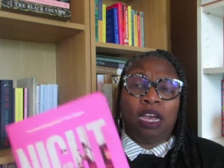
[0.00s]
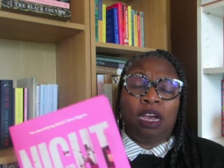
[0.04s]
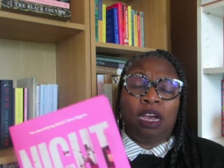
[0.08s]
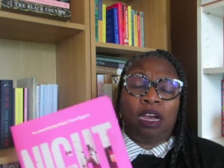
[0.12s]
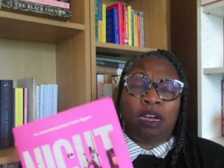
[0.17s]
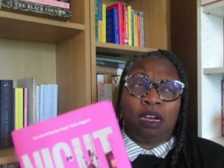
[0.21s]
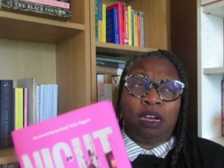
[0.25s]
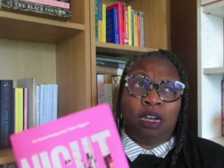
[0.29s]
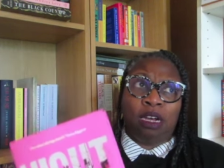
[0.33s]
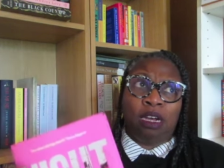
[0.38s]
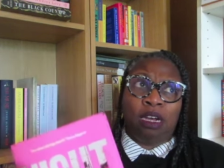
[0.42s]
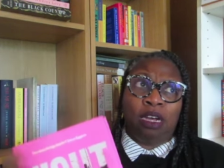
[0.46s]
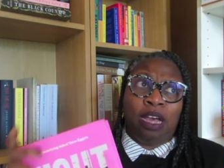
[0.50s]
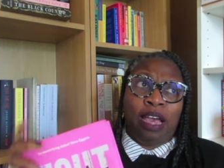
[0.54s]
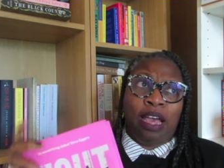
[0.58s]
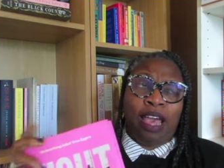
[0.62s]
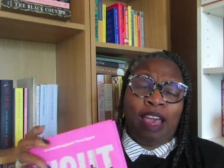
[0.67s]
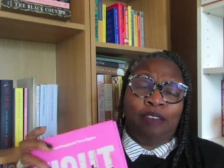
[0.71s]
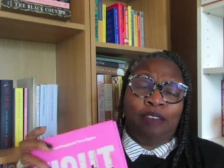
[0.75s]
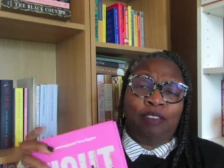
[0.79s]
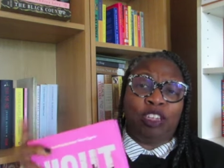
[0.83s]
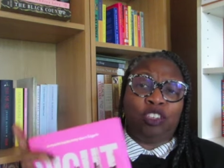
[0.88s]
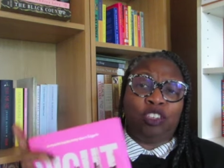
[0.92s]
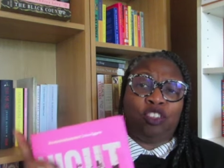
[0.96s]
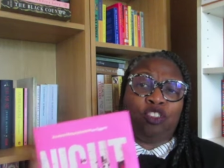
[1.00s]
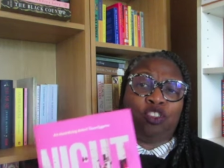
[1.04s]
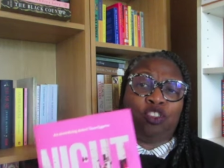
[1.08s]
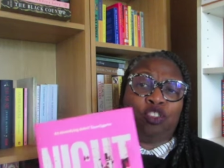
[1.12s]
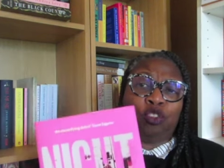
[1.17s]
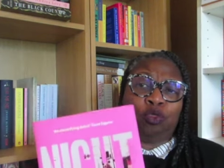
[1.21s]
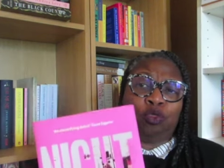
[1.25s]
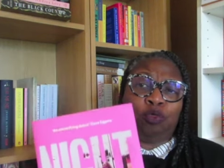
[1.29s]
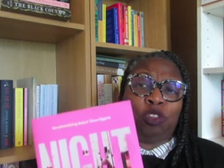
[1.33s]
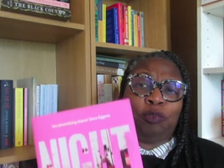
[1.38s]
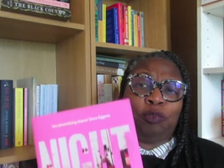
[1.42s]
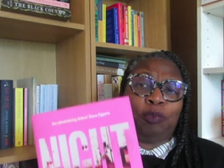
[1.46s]
uh, having to
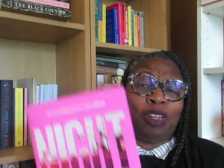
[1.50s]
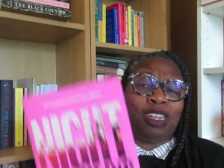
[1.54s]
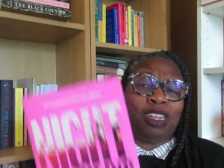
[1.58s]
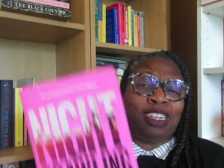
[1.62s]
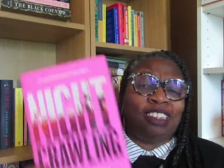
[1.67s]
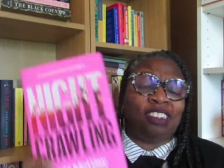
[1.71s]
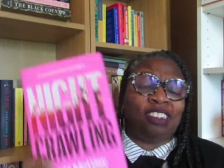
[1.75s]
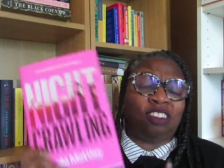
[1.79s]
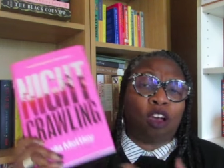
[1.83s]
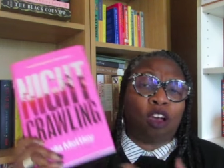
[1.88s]
do with police